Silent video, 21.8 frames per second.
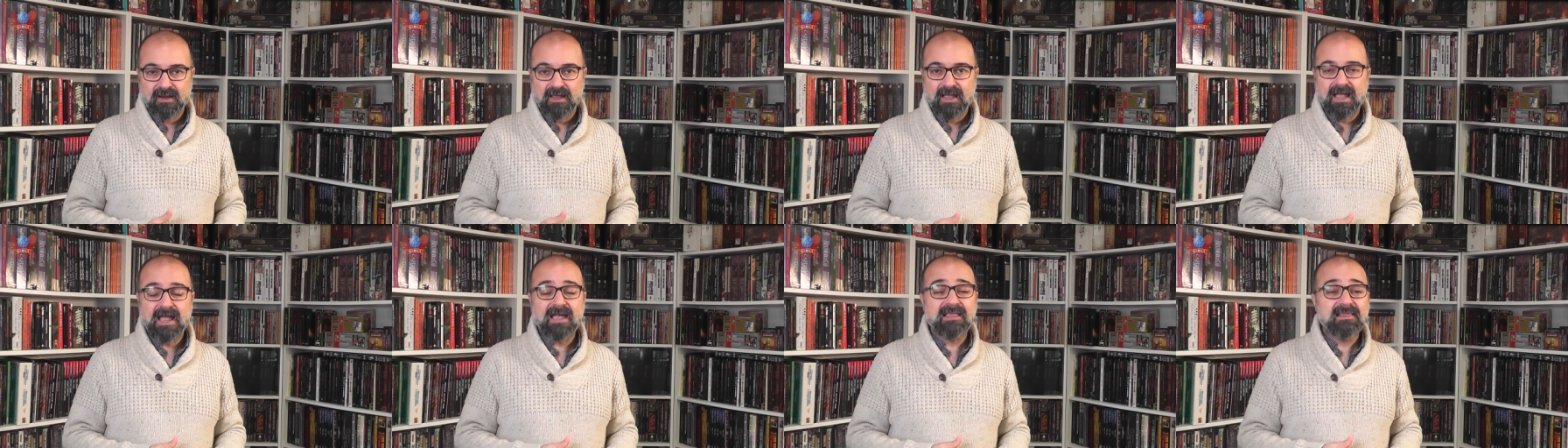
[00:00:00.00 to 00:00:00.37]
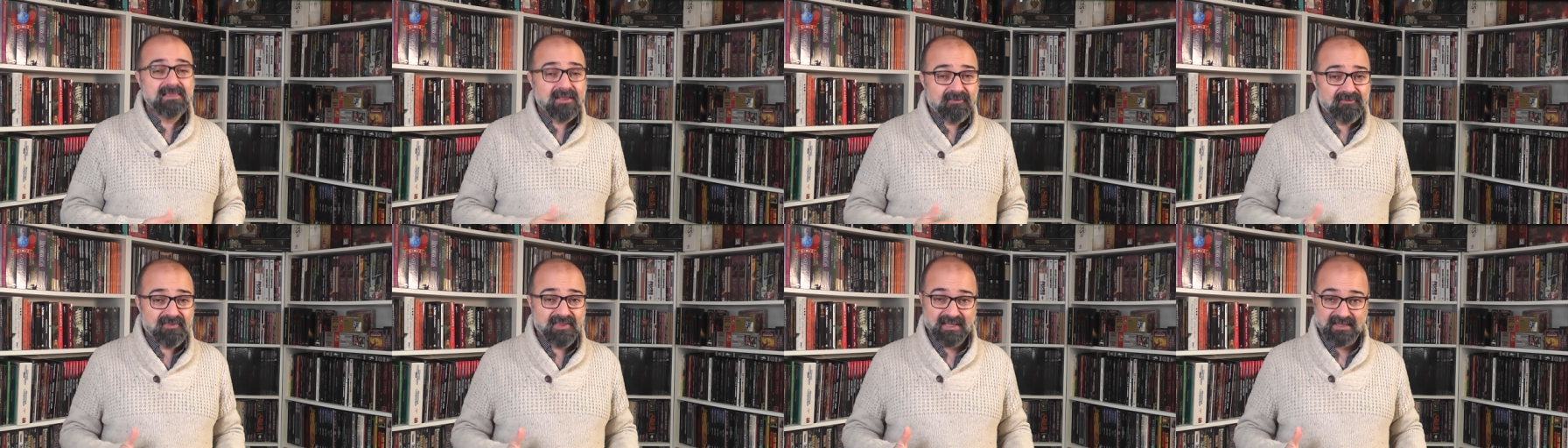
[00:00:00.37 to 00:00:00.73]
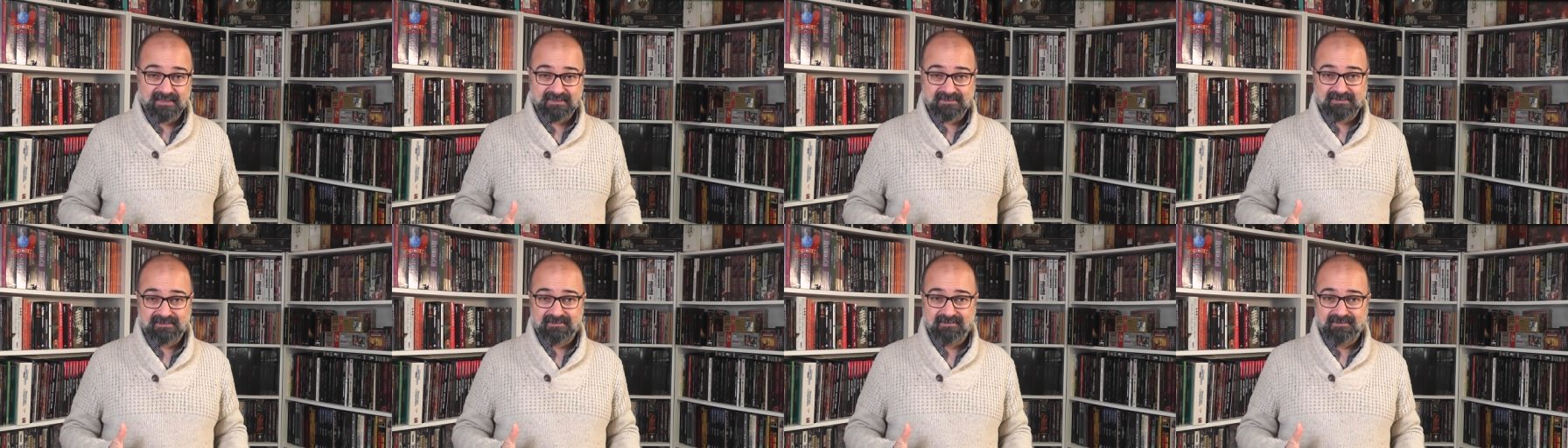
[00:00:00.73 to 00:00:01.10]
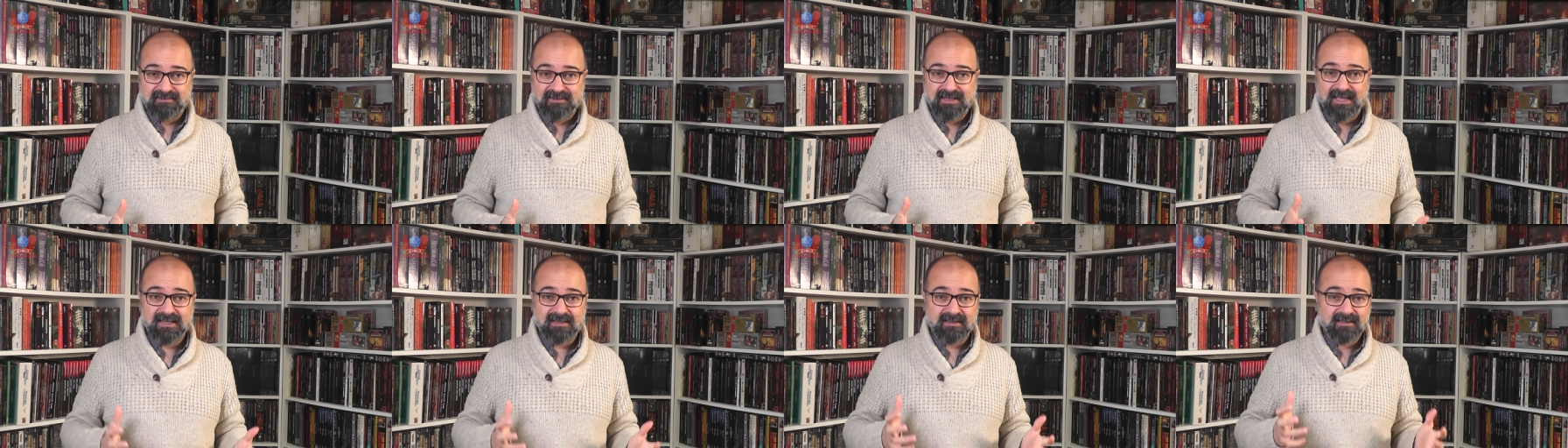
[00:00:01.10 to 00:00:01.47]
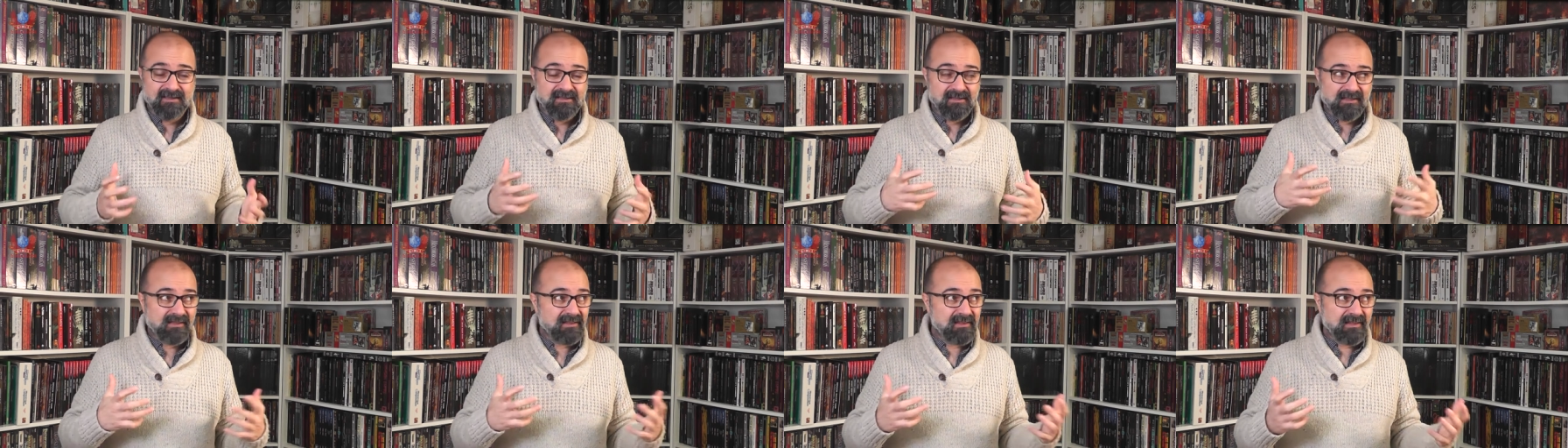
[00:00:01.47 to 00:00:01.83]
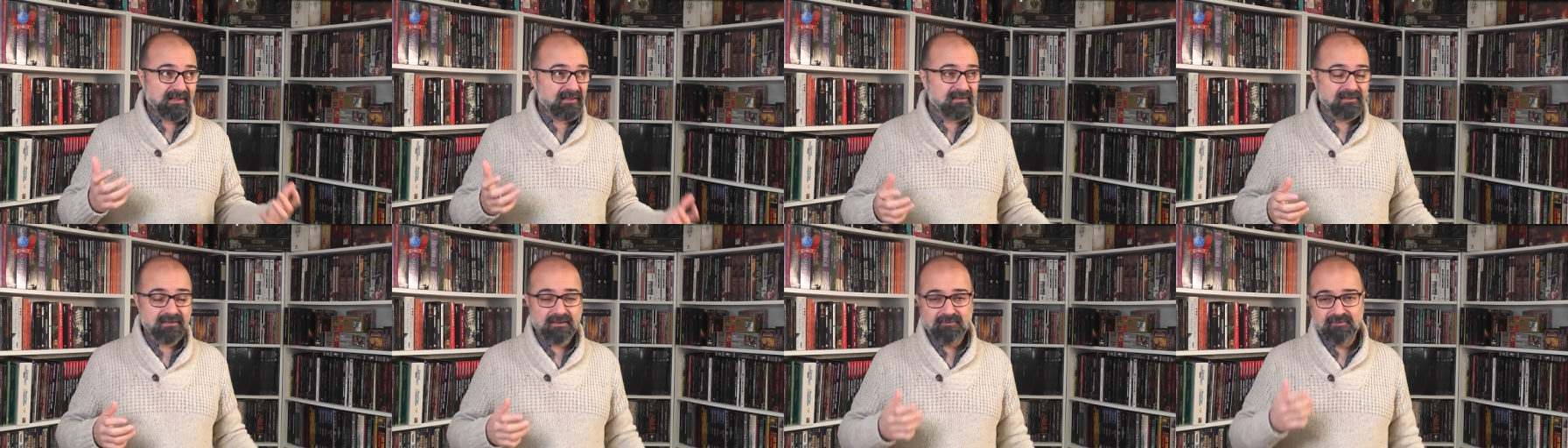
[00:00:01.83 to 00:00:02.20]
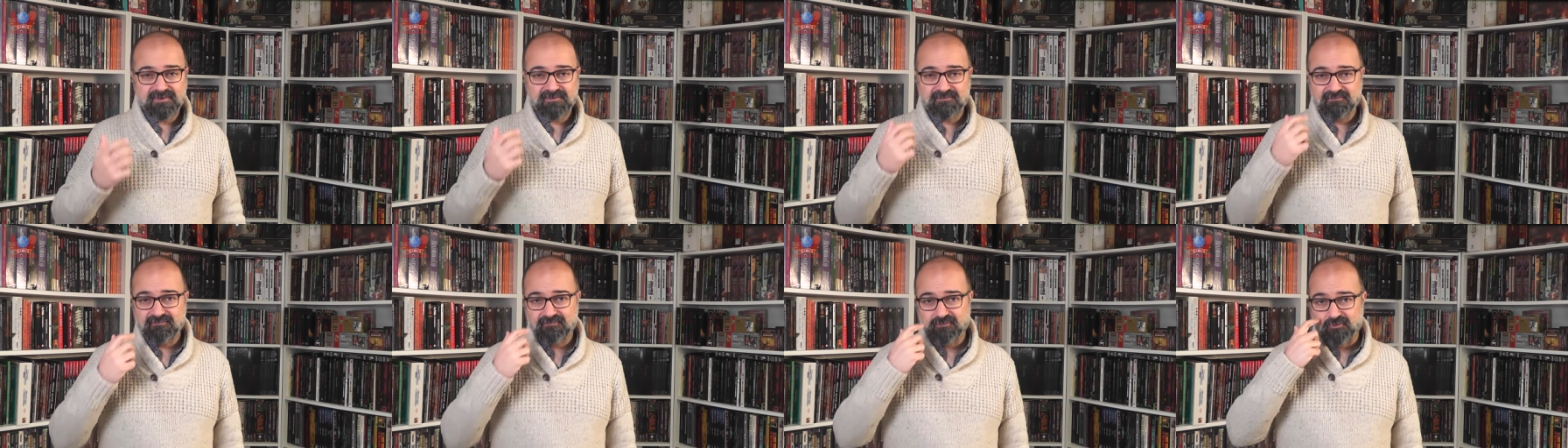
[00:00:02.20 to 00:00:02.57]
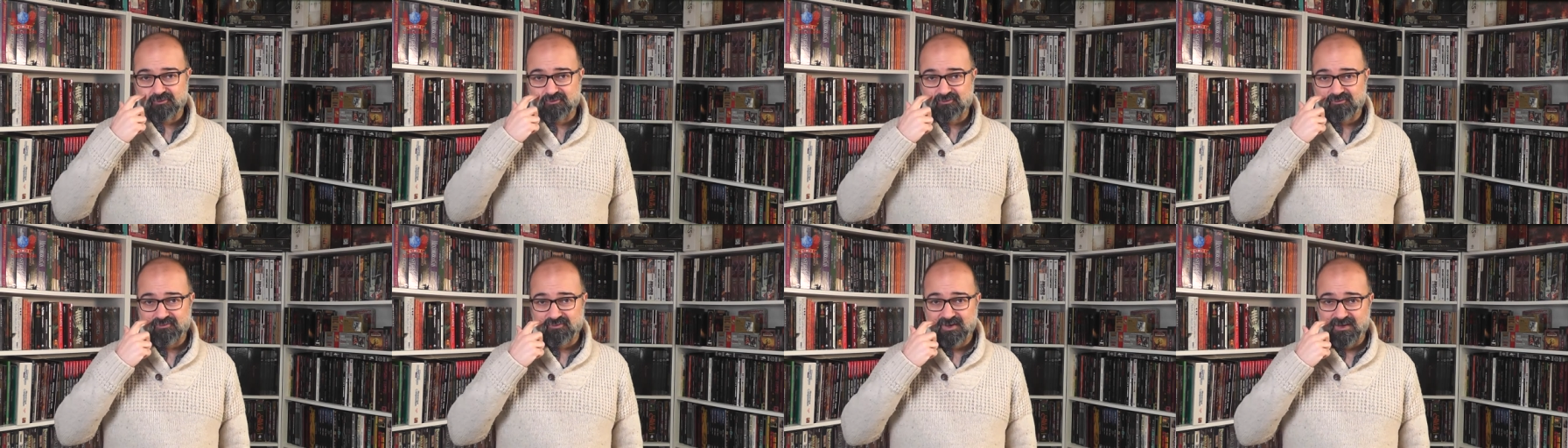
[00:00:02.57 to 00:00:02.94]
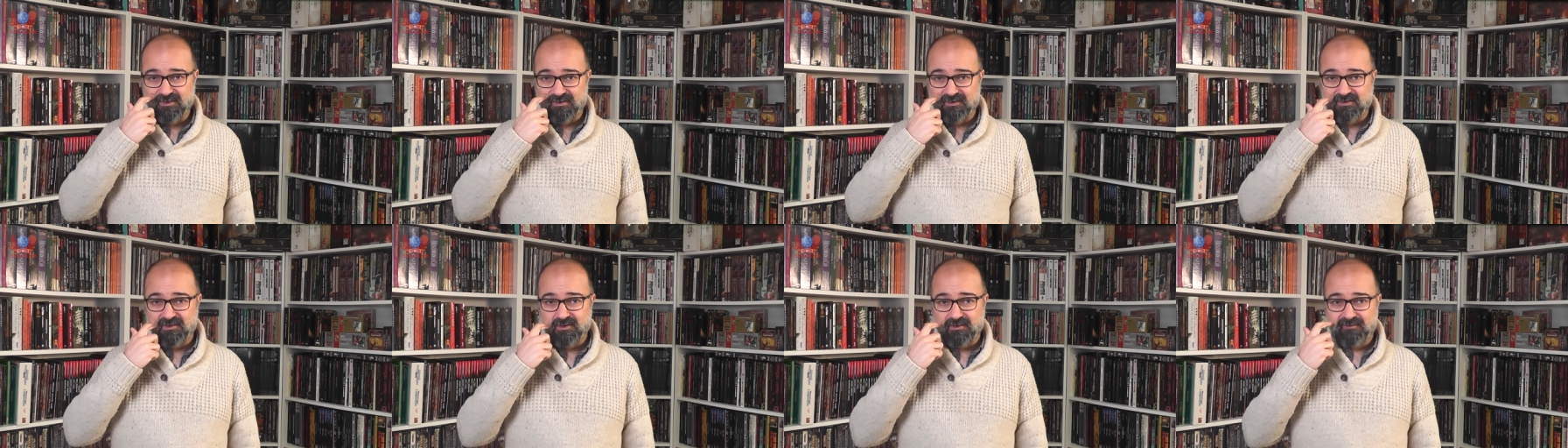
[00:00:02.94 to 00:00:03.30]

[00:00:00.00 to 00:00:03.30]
I love this. Heck, I love this for real, you know,